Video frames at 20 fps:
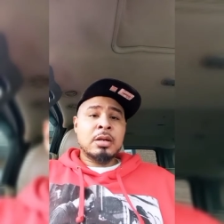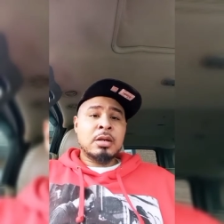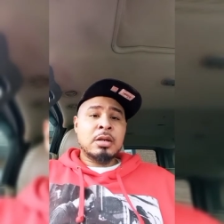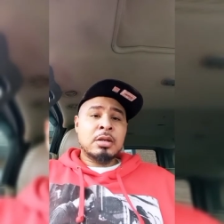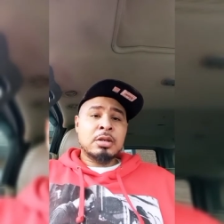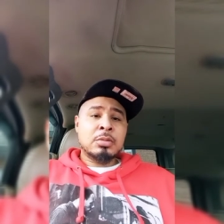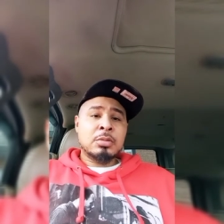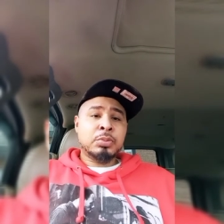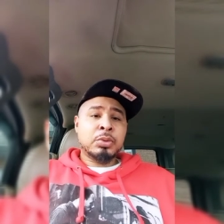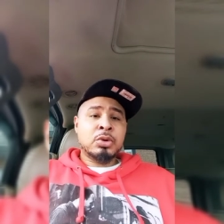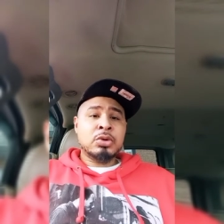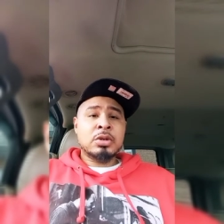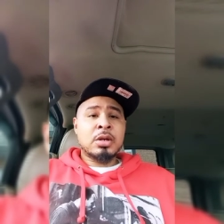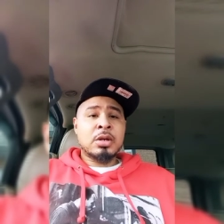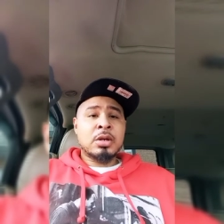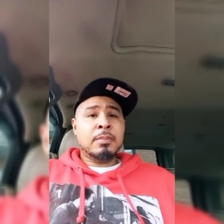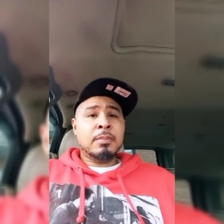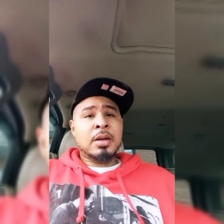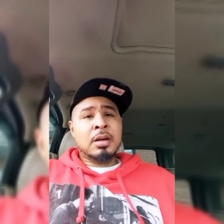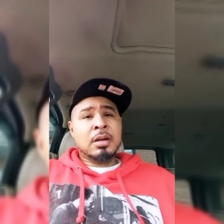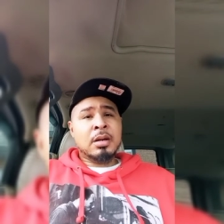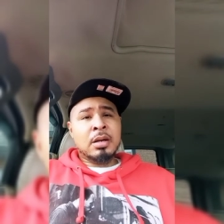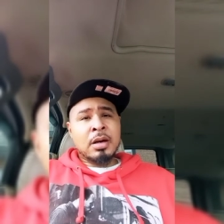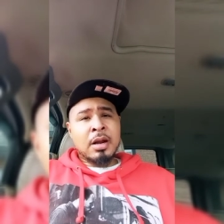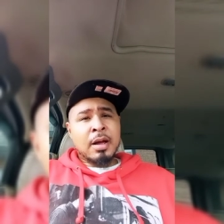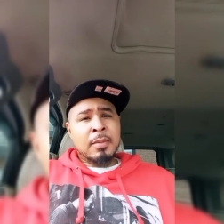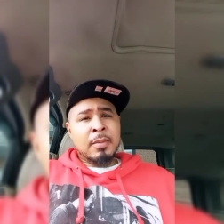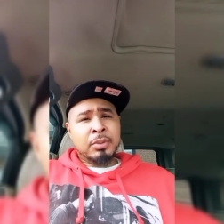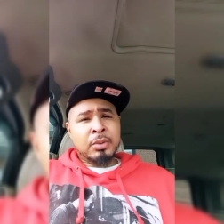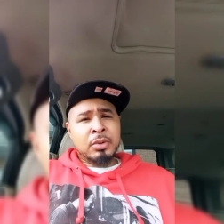than this person. I'm better than
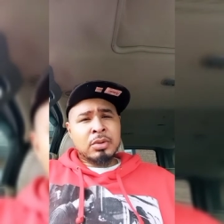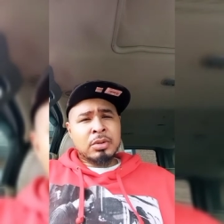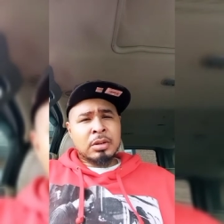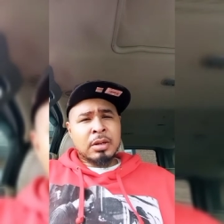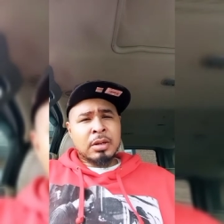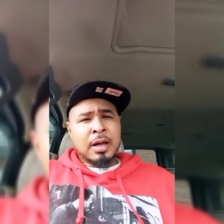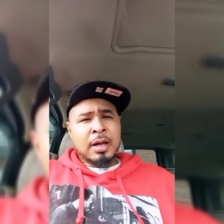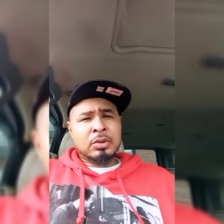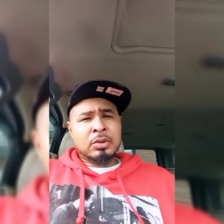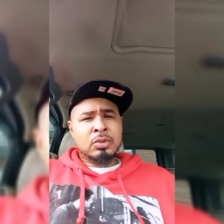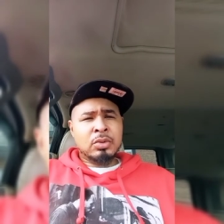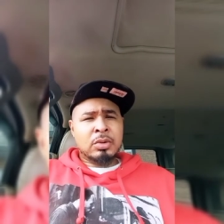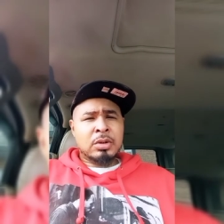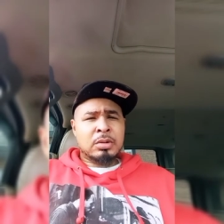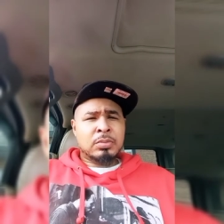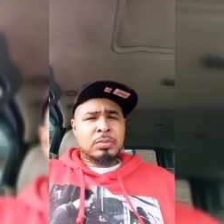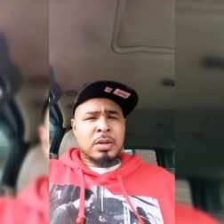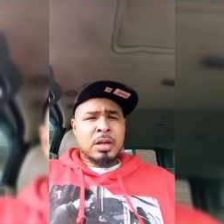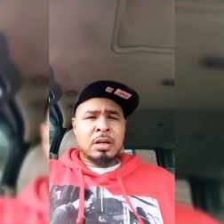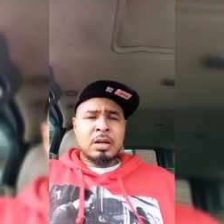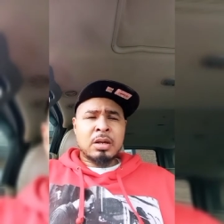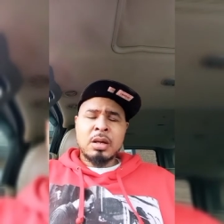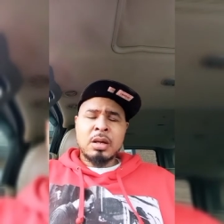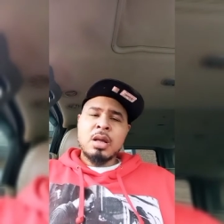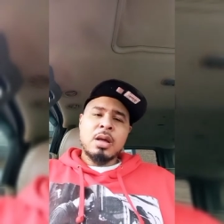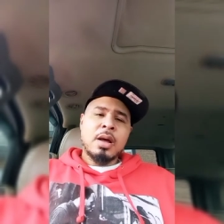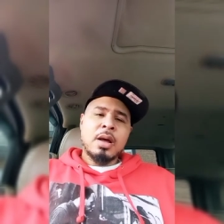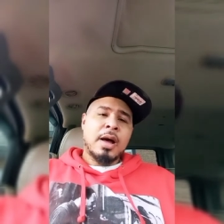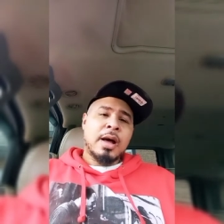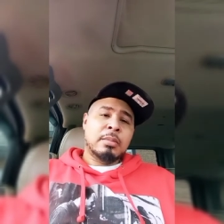that person. I do this better.
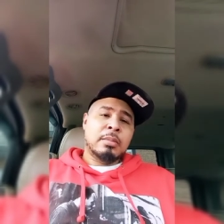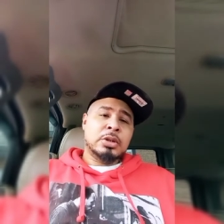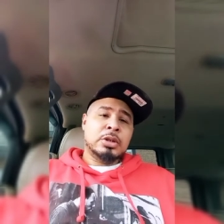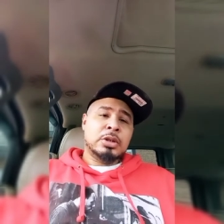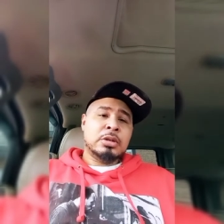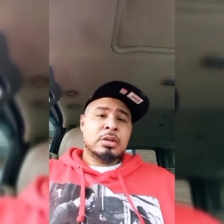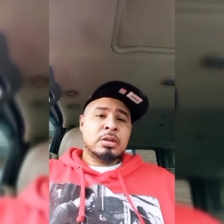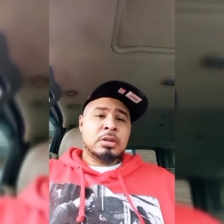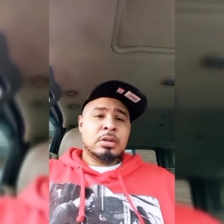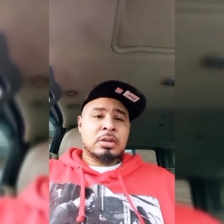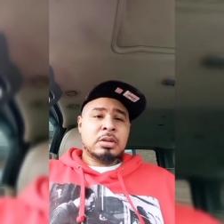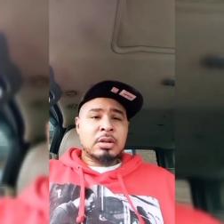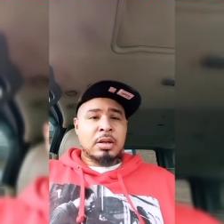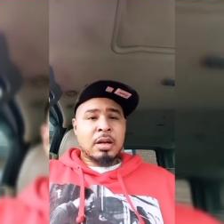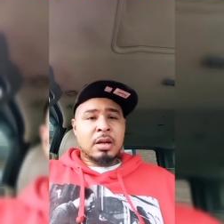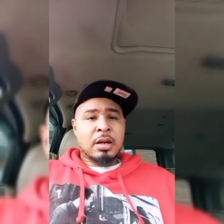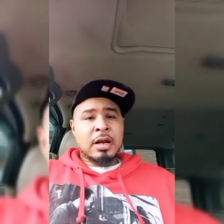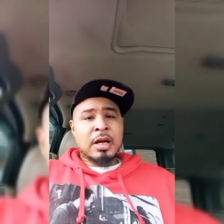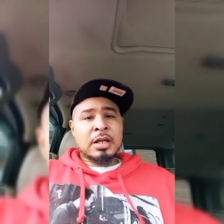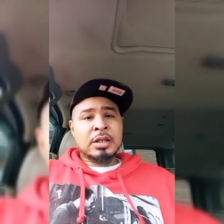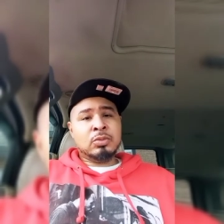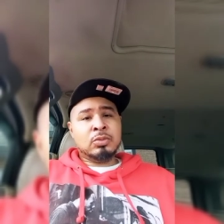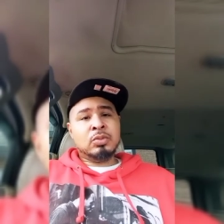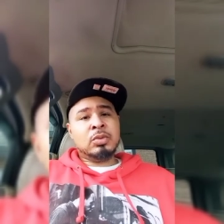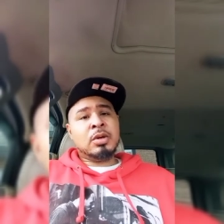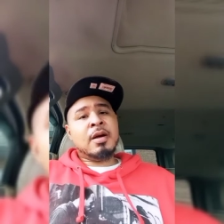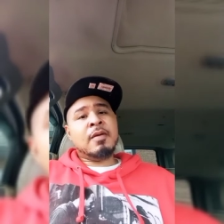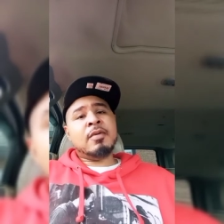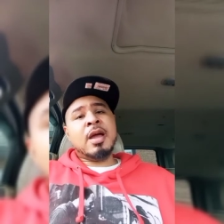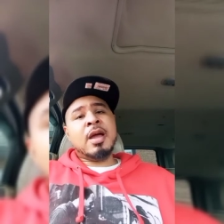That should
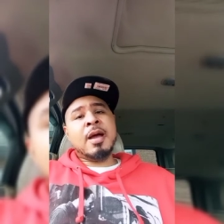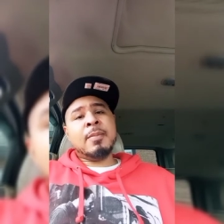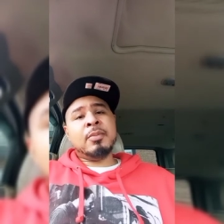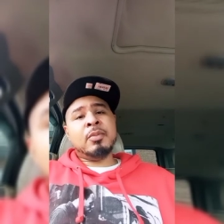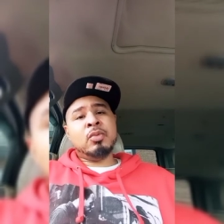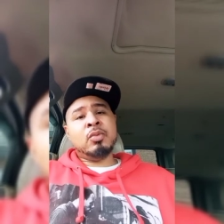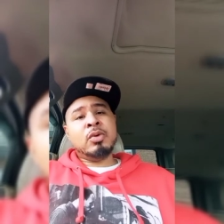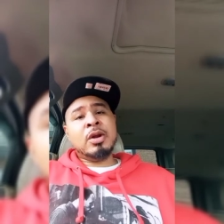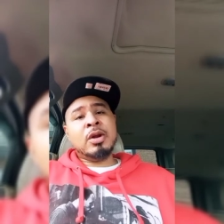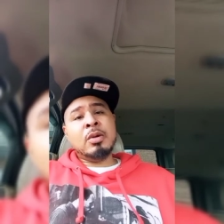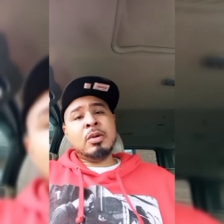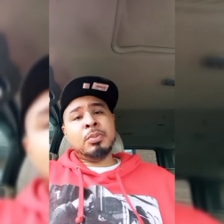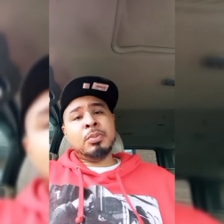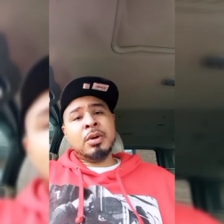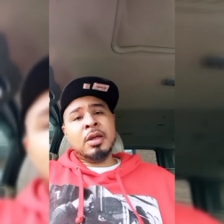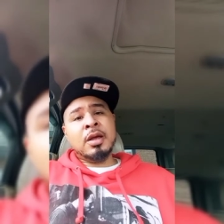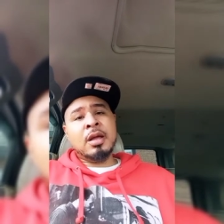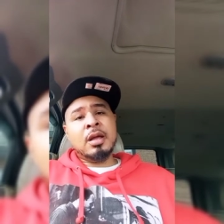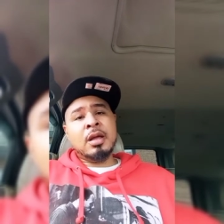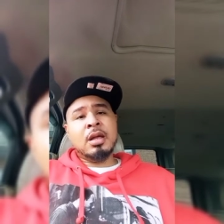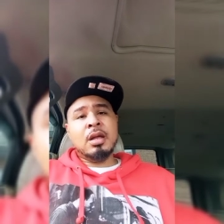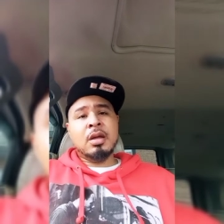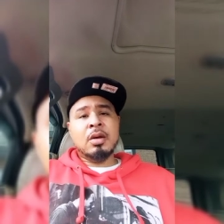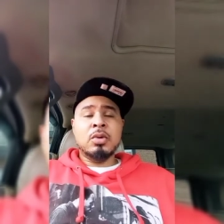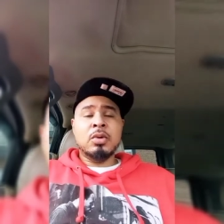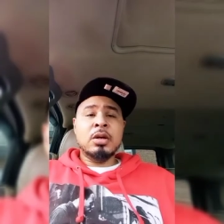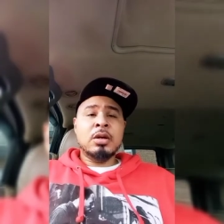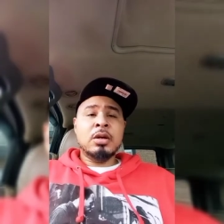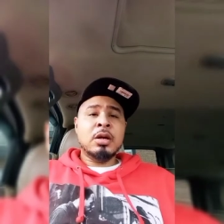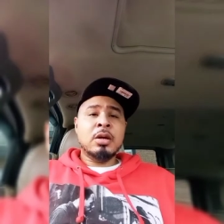never happen. When they played,
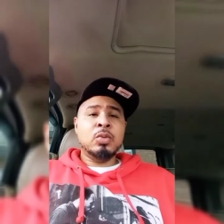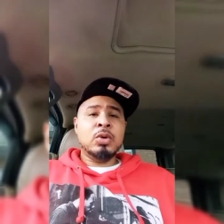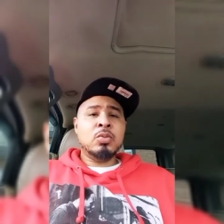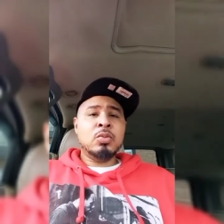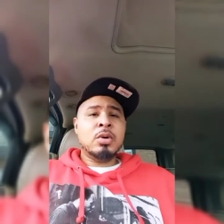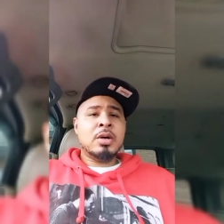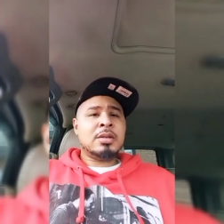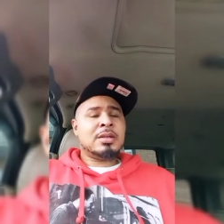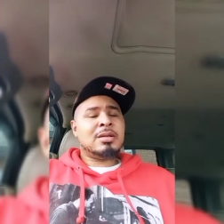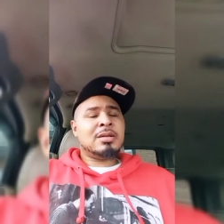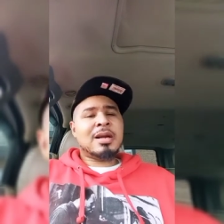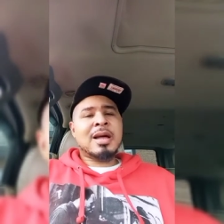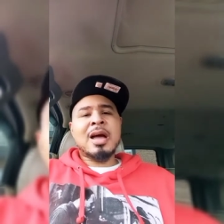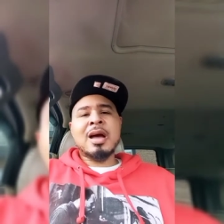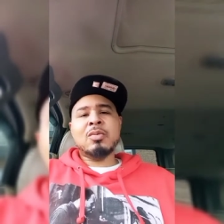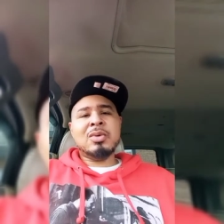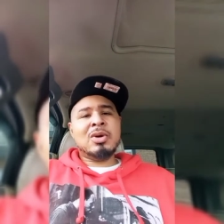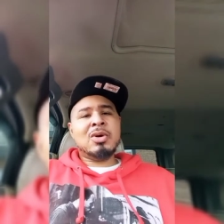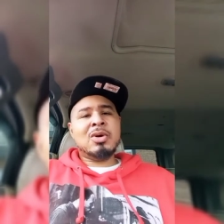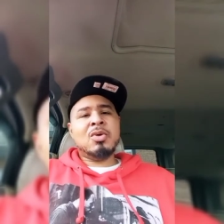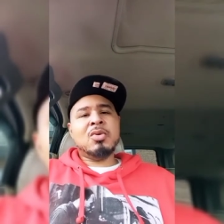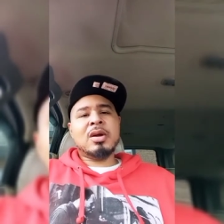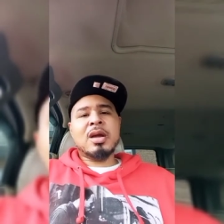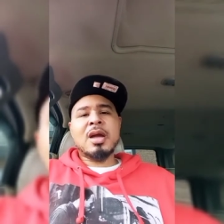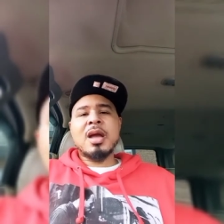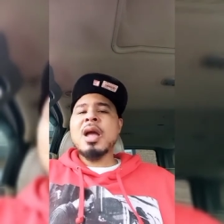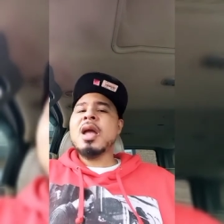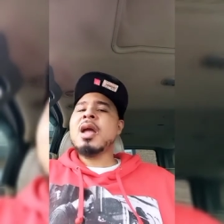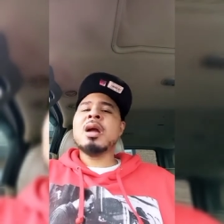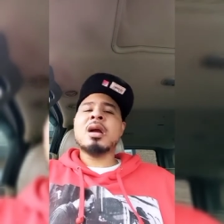we wasn't. Nah, we don't
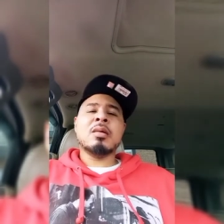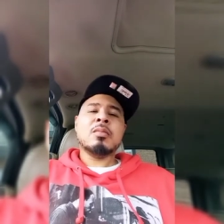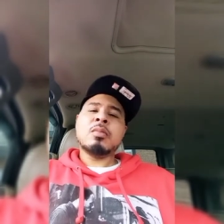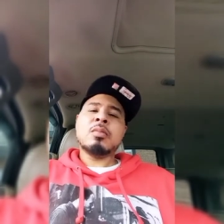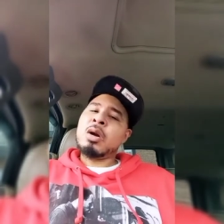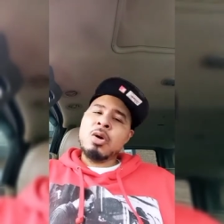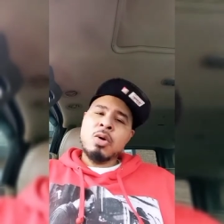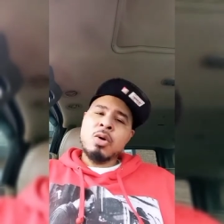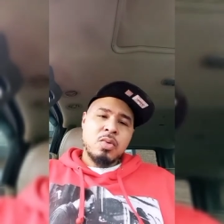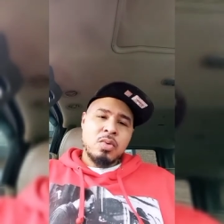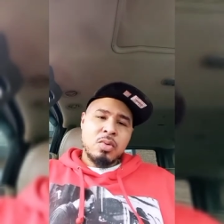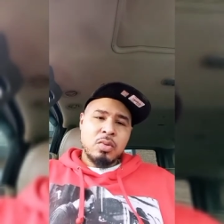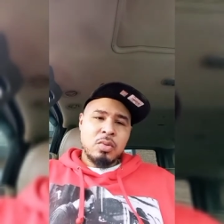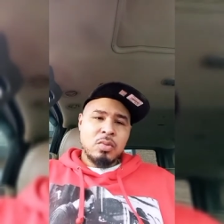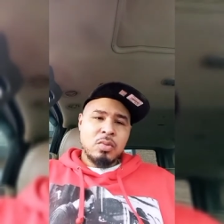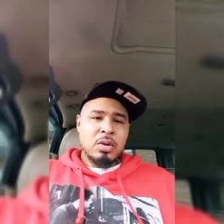care, bro.